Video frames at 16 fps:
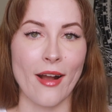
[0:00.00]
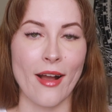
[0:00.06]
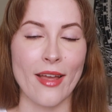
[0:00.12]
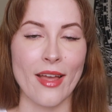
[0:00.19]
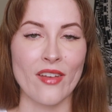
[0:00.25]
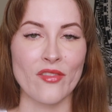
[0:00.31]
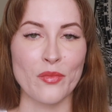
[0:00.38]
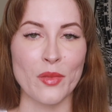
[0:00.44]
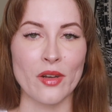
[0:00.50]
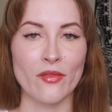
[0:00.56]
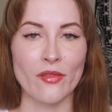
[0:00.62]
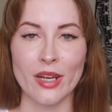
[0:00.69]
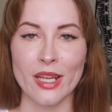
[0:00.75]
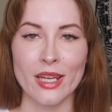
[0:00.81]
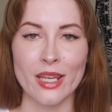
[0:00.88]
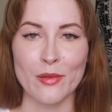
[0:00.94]
I have been
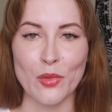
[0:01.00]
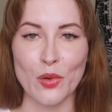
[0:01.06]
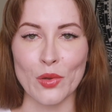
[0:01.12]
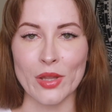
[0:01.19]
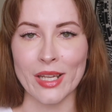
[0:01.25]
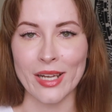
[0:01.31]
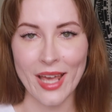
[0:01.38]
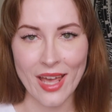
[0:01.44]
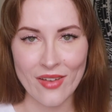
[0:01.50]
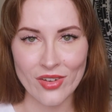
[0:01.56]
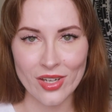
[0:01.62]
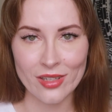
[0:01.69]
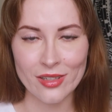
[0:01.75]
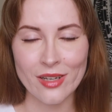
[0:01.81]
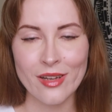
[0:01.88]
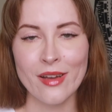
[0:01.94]
reading more than
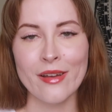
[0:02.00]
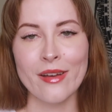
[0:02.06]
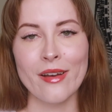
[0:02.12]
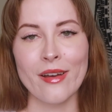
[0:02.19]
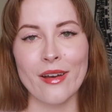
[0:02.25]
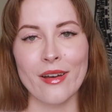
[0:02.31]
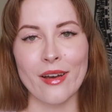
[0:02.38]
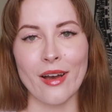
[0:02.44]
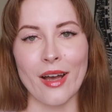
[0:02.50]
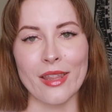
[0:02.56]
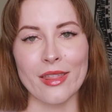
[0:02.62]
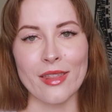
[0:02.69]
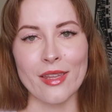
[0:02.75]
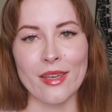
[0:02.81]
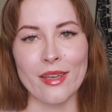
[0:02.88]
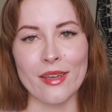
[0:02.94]
ever. I
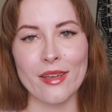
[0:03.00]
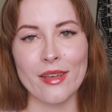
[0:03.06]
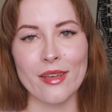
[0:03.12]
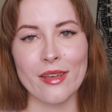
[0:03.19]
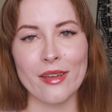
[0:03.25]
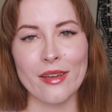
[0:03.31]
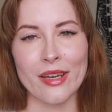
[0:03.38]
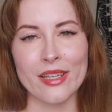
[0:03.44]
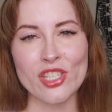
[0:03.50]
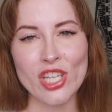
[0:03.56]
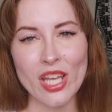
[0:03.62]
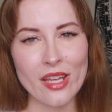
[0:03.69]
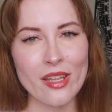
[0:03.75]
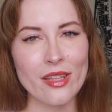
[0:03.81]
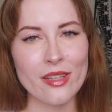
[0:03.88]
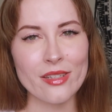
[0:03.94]
think I've
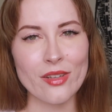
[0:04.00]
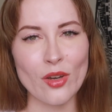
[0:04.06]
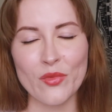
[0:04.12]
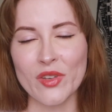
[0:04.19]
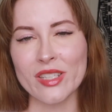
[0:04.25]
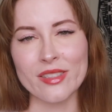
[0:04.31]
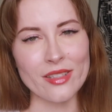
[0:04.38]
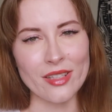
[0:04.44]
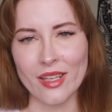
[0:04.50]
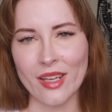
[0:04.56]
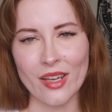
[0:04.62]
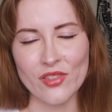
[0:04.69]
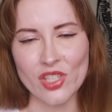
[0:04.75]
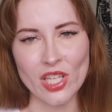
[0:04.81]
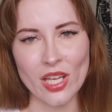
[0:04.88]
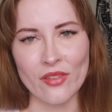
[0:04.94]
shared
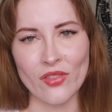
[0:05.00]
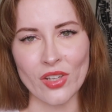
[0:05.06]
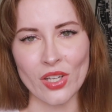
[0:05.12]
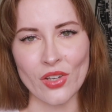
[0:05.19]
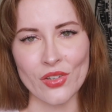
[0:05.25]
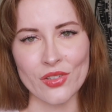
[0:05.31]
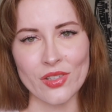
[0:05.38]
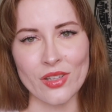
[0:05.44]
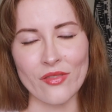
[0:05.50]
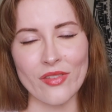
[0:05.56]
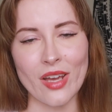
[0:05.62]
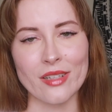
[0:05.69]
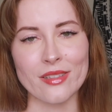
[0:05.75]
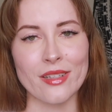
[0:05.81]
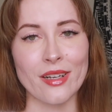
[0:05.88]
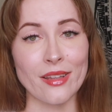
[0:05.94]
videos on the
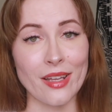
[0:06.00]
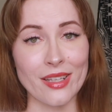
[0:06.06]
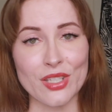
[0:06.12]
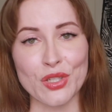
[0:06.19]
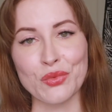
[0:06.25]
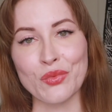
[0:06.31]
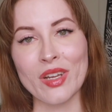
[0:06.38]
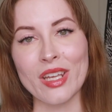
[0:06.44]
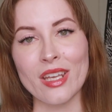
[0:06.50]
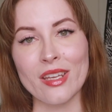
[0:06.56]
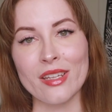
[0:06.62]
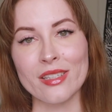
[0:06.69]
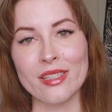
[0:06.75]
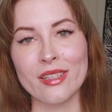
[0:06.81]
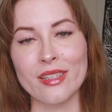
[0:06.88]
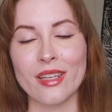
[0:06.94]
fact that I like to
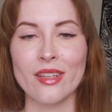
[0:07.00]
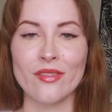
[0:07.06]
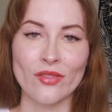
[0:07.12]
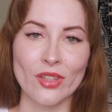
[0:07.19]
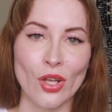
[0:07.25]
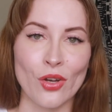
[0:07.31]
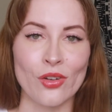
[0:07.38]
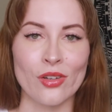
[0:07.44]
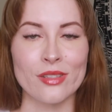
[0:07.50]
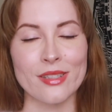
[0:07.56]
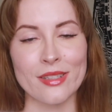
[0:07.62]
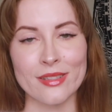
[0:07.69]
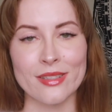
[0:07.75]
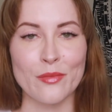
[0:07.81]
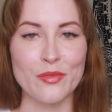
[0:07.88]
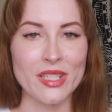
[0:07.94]
read in vlogs
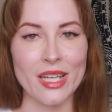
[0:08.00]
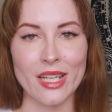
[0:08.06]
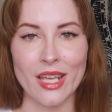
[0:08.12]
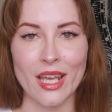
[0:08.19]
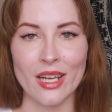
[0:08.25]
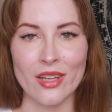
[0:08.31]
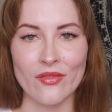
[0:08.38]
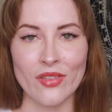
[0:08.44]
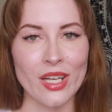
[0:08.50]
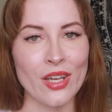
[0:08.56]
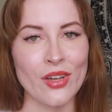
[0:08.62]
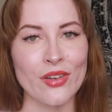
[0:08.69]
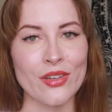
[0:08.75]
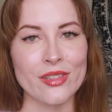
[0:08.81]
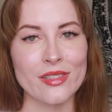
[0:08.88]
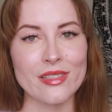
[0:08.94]
and some dedicated
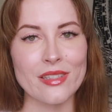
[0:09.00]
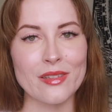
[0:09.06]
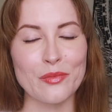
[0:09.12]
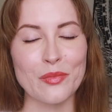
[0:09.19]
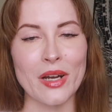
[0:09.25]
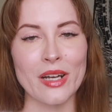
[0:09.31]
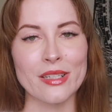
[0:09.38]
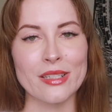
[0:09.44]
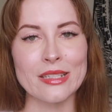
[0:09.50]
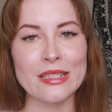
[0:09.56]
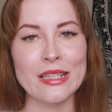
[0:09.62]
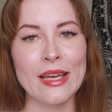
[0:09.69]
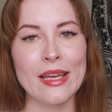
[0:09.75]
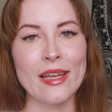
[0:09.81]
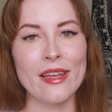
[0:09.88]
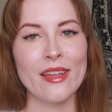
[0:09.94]
videos, but
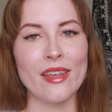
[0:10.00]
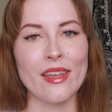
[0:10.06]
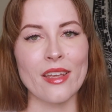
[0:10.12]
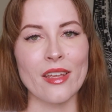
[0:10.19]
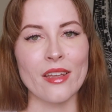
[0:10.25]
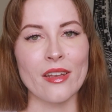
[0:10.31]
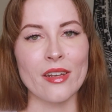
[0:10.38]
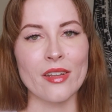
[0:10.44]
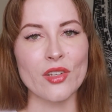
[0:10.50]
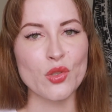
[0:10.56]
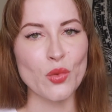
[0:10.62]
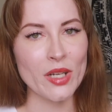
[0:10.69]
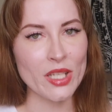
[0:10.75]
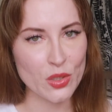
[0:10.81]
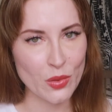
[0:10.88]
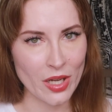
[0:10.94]
in
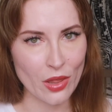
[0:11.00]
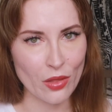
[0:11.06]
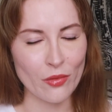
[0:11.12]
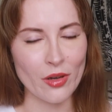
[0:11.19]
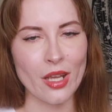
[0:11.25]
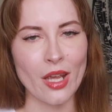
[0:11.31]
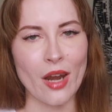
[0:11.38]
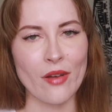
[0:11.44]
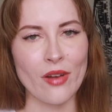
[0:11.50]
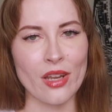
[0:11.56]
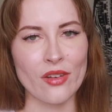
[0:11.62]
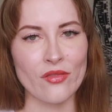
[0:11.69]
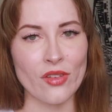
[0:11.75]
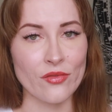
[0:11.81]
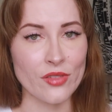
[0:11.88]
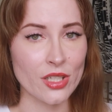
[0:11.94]
2023 I read
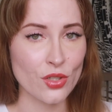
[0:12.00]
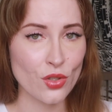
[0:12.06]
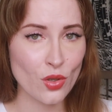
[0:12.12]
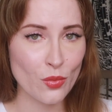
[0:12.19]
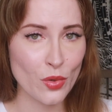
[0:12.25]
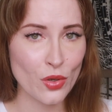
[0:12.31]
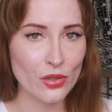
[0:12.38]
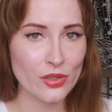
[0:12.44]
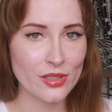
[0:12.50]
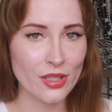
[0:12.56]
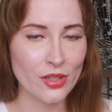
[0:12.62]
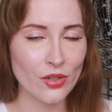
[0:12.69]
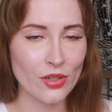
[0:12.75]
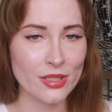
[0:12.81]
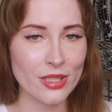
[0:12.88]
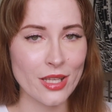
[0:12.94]
52 books
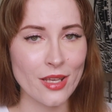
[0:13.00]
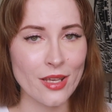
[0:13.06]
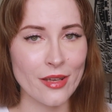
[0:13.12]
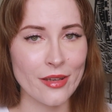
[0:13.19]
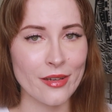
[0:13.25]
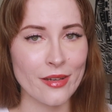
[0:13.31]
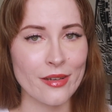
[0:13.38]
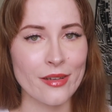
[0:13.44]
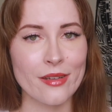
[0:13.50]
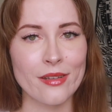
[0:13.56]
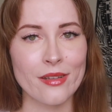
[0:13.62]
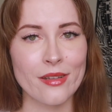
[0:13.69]
across the year.